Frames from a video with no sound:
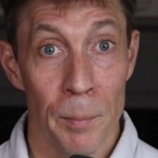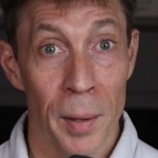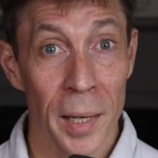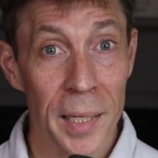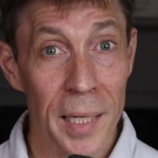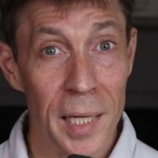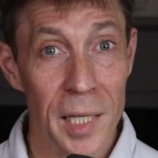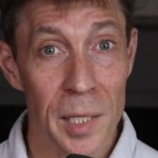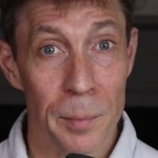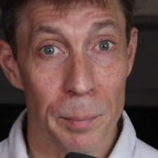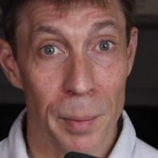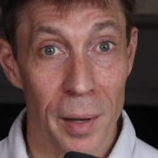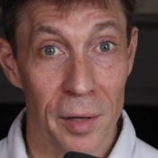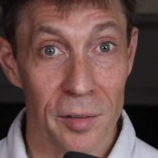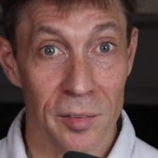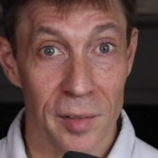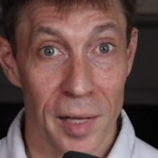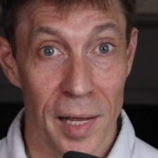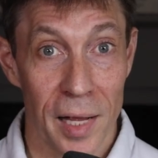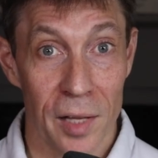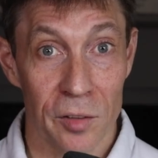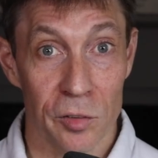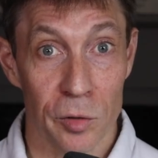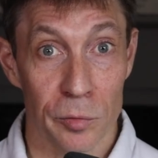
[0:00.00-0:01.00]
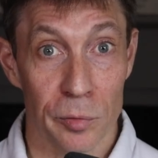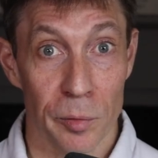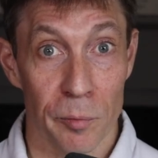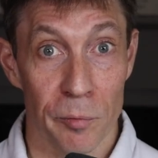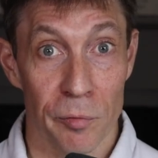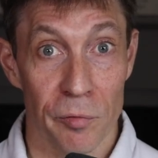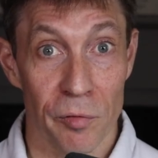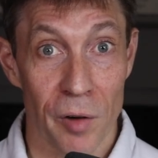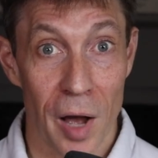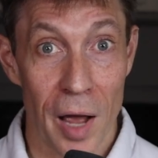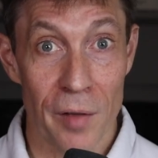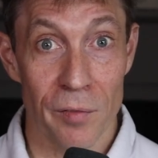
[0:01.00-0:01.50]
Picking the best answer from
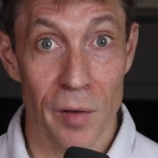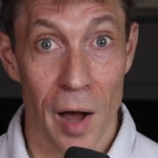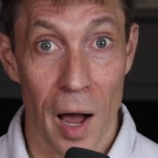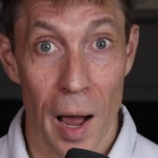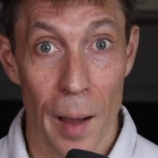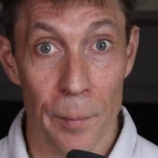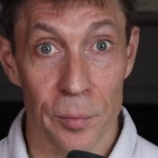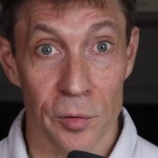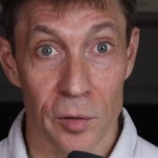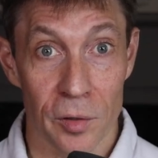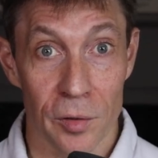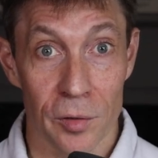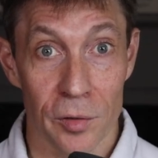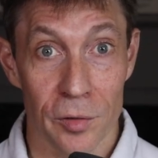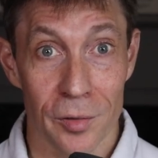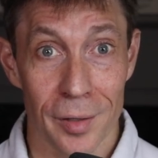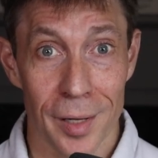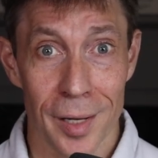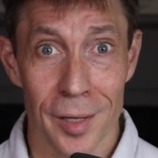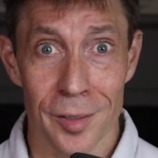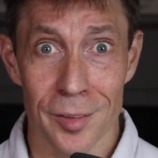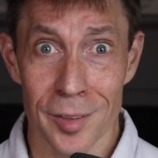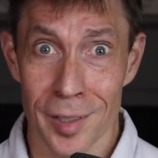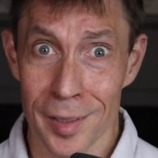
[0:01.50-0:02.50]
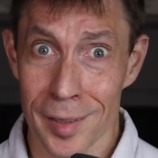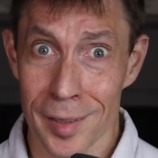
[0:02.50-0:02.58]
five options is